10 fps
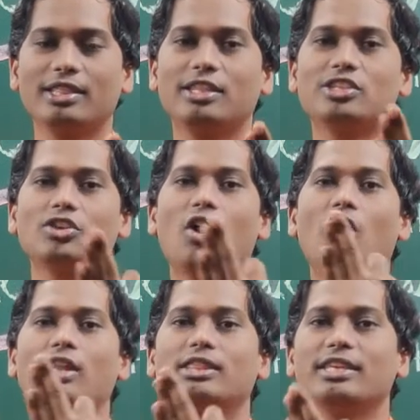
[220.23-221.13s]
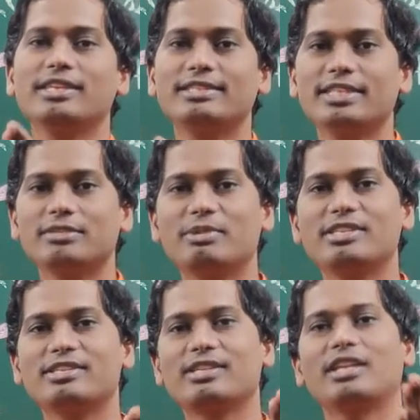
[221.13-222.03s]
This all things is being
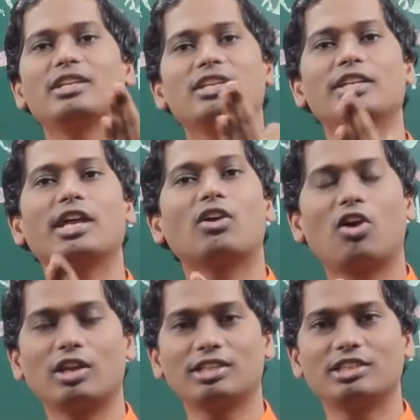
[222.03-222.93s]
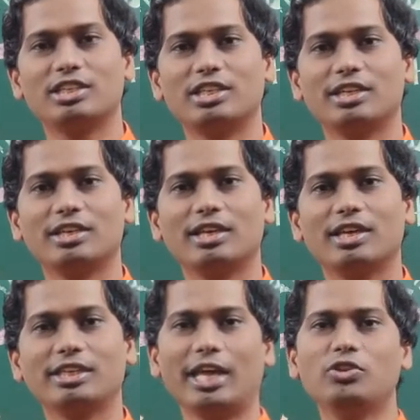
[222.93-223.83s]
studied in ecology.
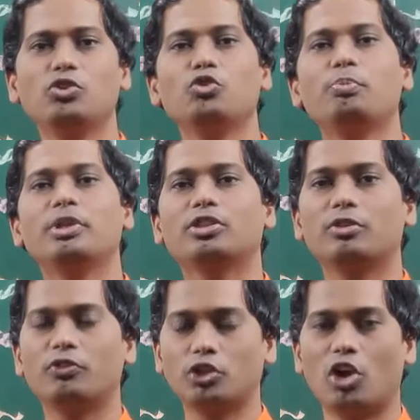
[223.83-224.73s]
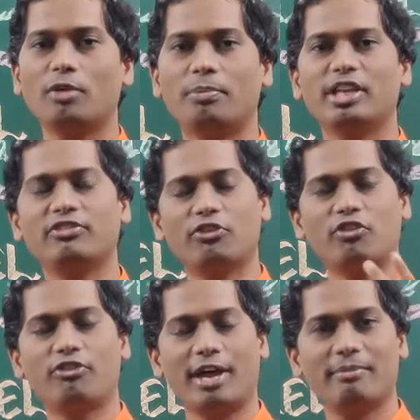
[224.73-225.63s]
Can you live without breathe
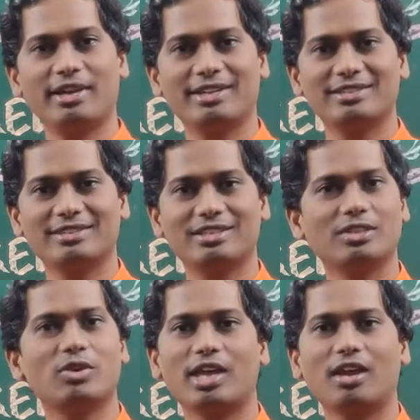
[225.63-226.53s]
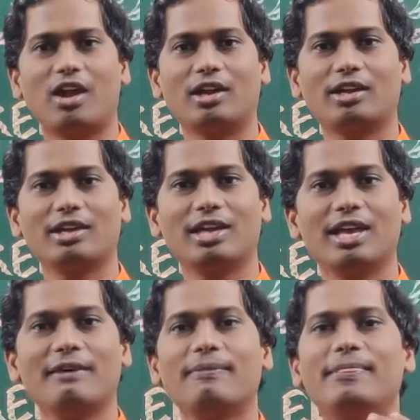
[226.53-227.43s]
for 5 minutes? You cannot.
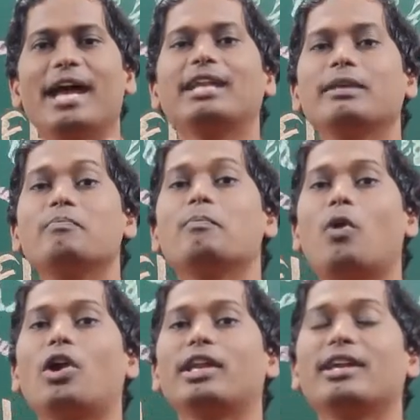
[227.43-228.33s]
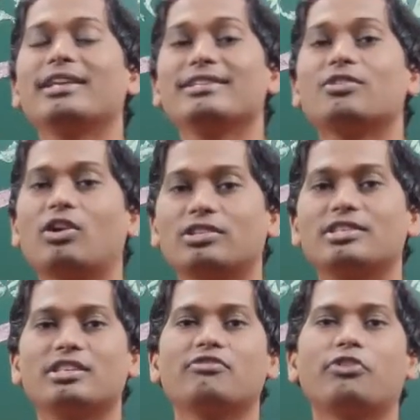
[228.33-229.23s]
That important is
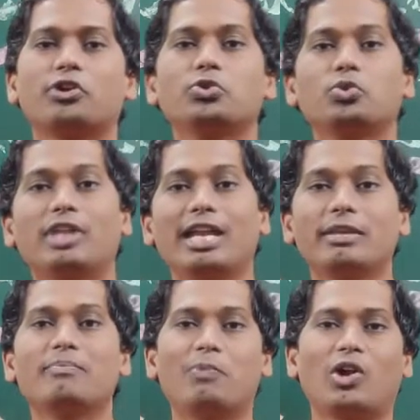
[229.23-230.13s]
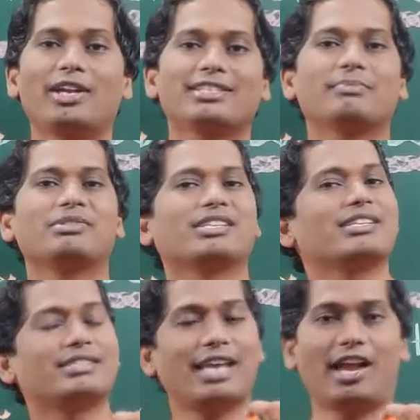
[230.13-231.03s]
oxygen for you. That important subject
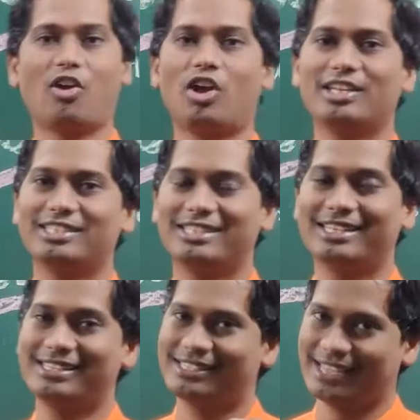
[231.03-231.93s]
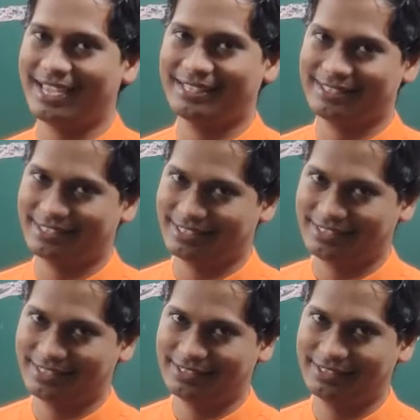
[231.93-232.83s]
is ecological
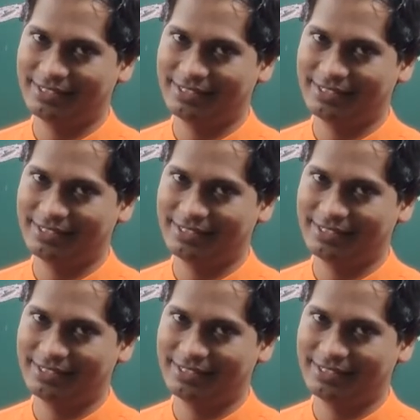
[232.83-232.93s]
sciences.